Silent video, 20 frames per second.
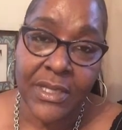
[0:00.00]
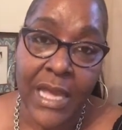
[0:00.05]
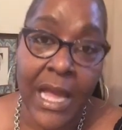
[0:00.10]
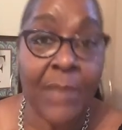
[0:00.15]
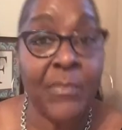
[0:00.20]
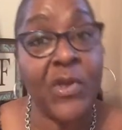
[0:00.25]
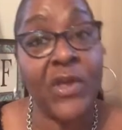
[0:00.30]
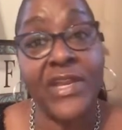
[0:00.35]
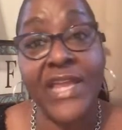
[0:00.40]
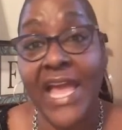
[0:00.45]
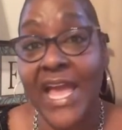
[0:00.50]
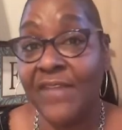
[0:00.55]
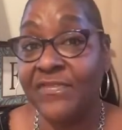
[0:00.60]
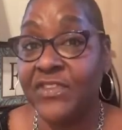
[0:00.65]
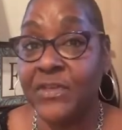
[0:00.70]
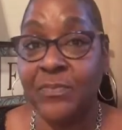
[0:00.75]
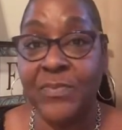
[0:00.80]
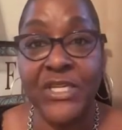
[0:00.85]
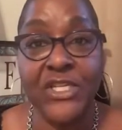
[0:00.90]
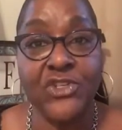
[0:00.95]
I'm going to have
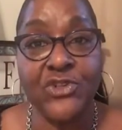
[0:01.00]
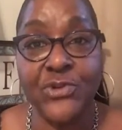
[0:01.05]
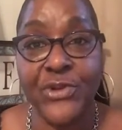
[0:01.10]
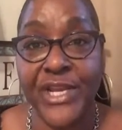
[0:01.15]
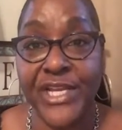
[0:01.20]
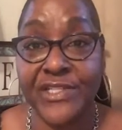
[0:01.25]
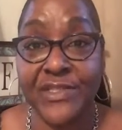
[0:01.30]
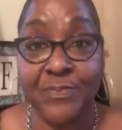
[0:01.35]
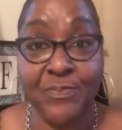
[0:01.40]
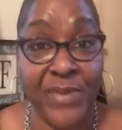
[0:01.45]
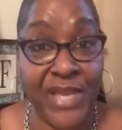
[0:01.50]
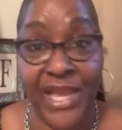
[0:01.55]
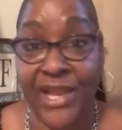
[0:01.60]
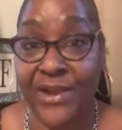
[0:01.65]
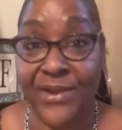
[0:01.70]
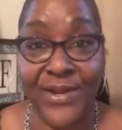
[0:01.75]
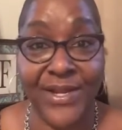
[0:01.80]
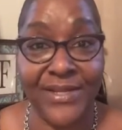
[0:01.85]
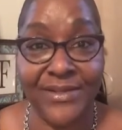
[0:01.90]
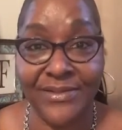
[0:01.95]
to be
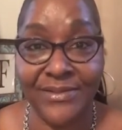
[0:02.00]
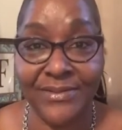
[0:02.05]
transparent.